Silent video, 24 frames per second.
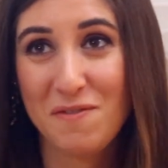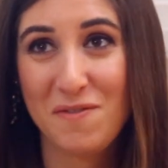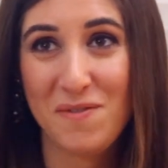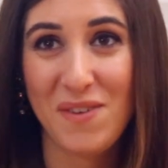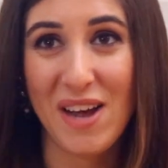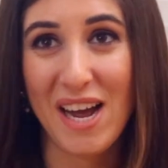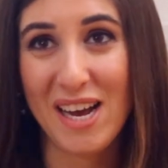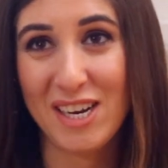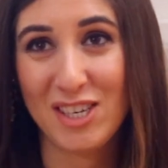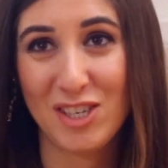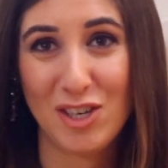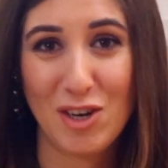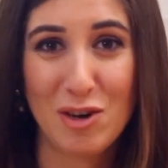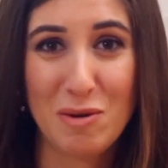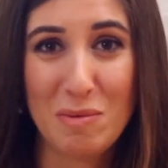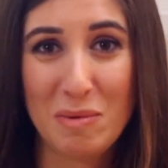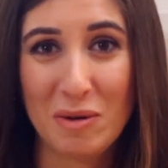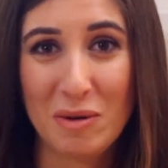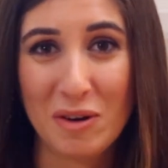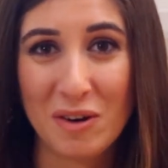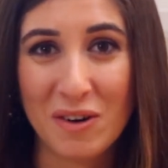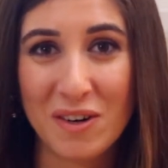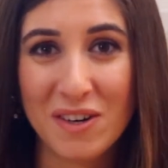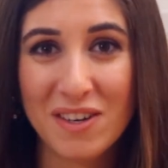
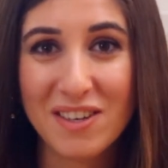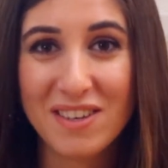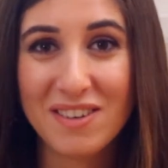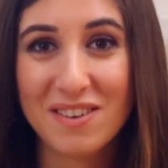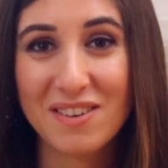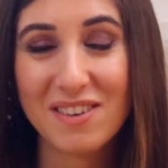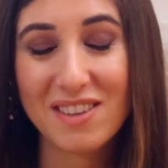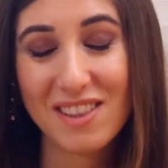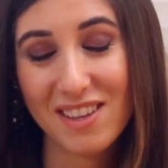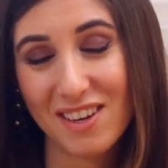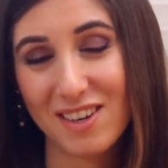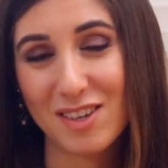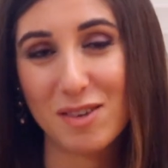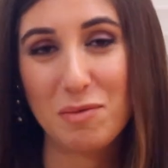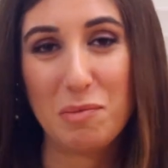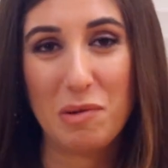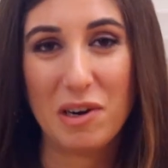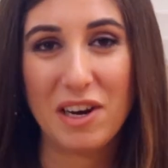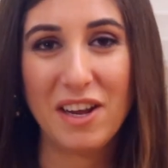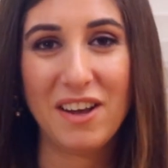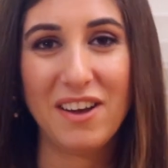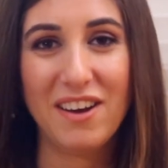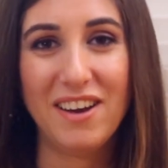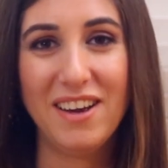fashionable. It looked
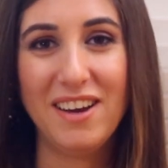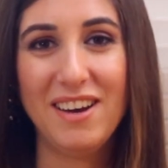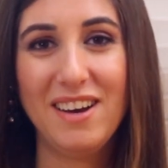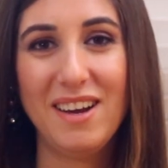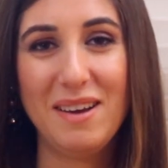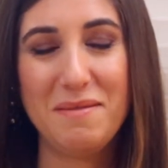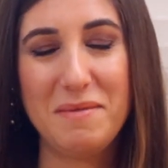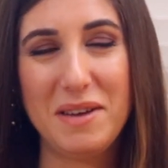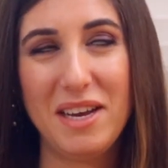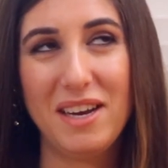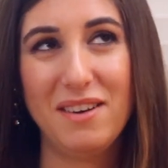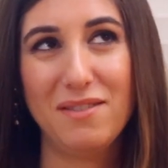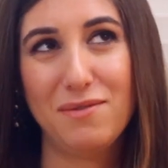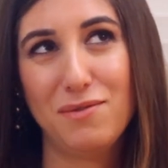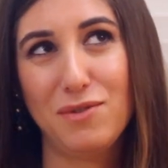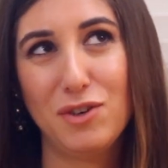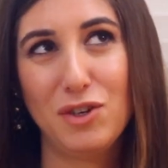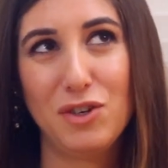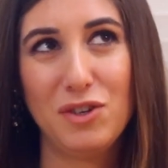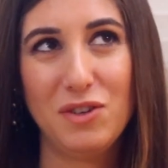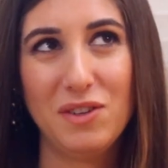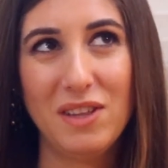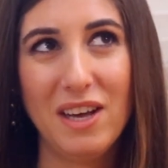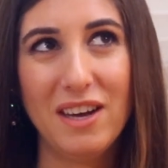pretty good. I mean, for
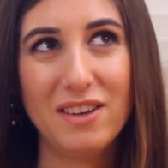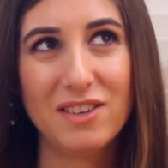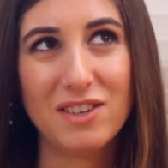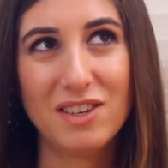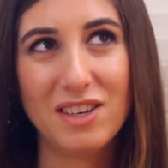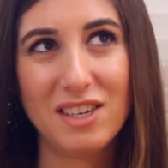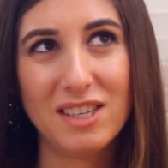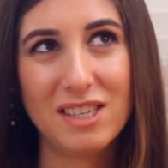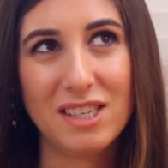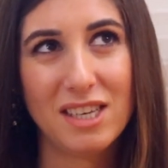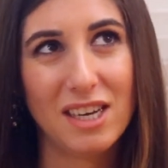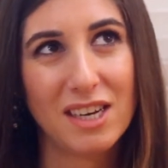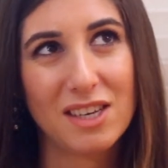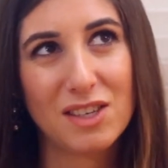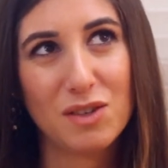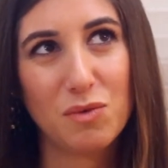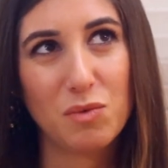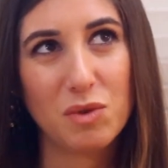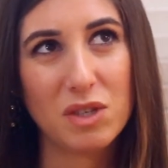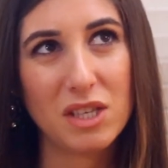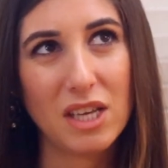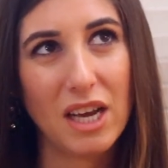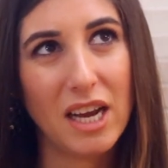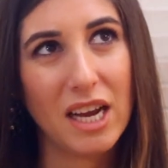2006, it
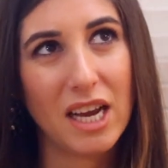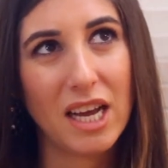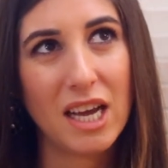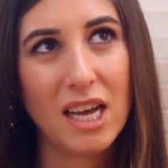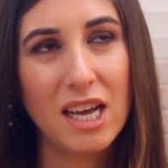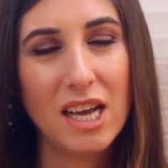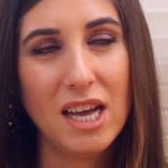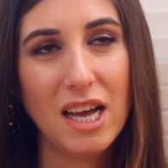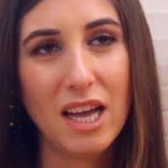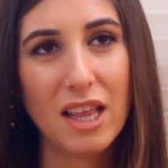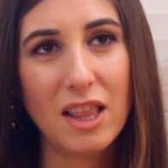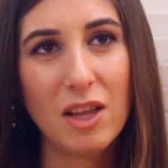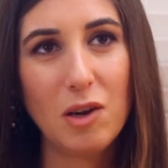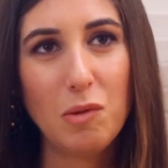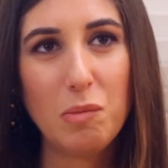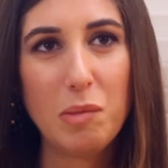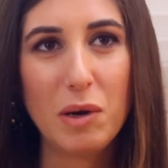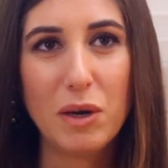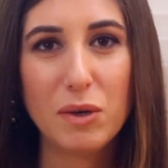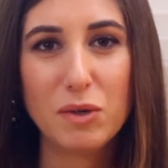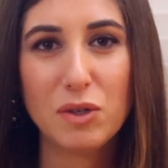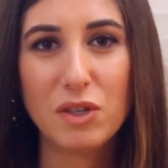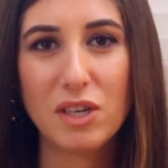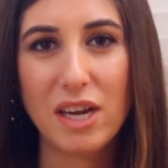was a little
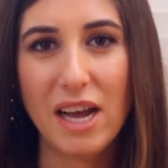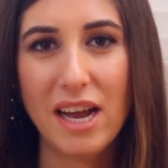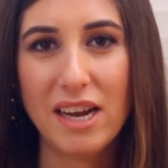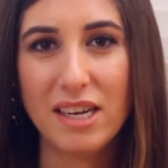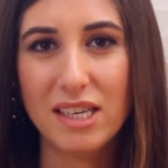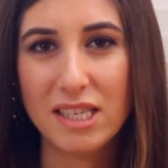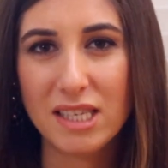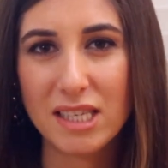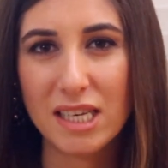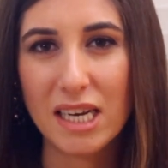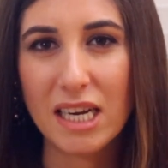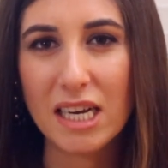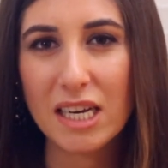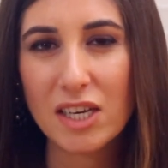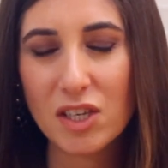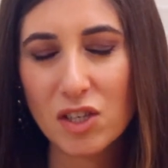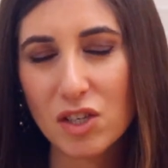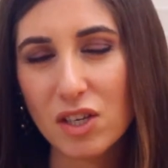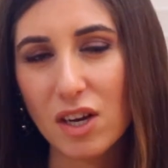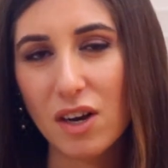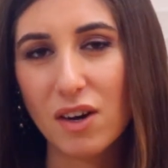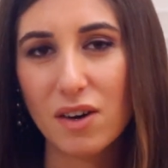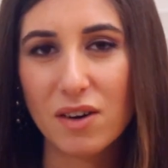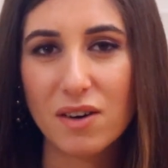post NSYNC,
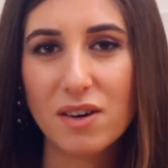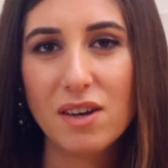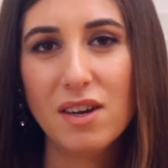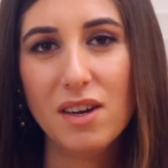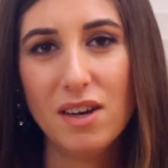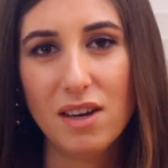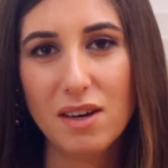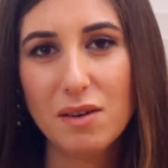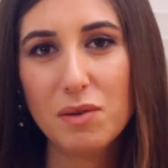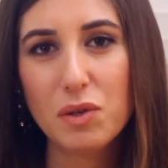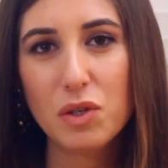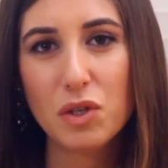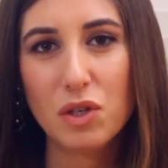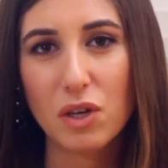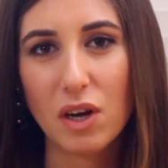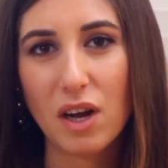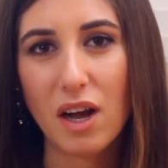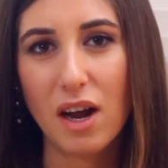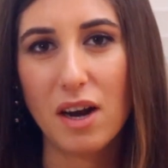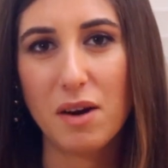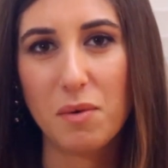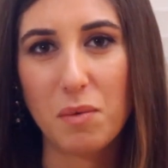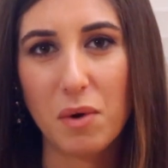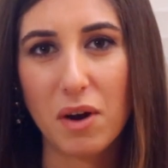so it was still
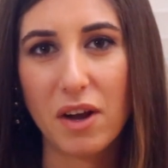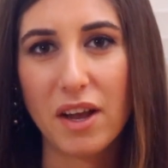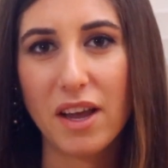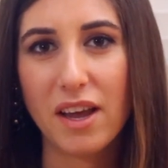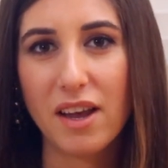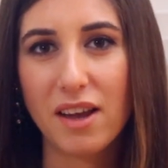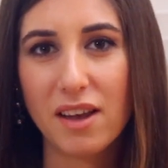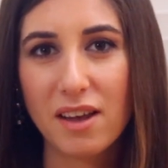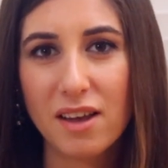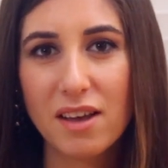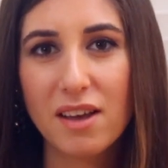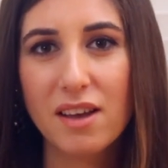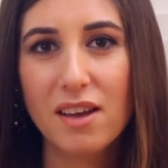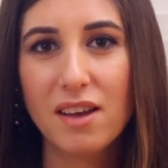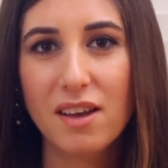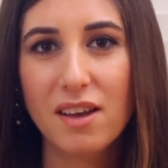kind of working.